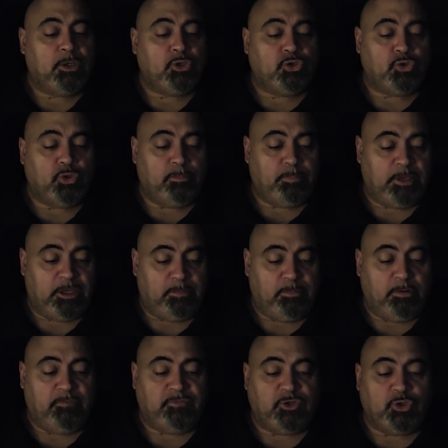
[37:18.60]
So the
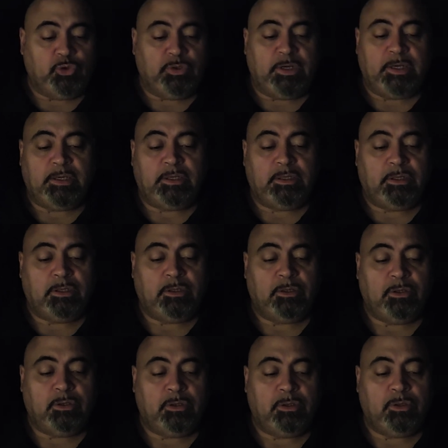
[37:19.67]
people of Judah
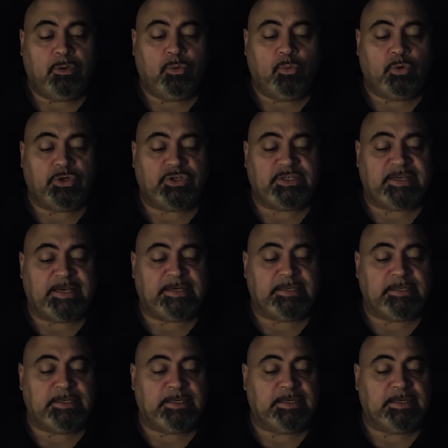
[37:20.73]
were sent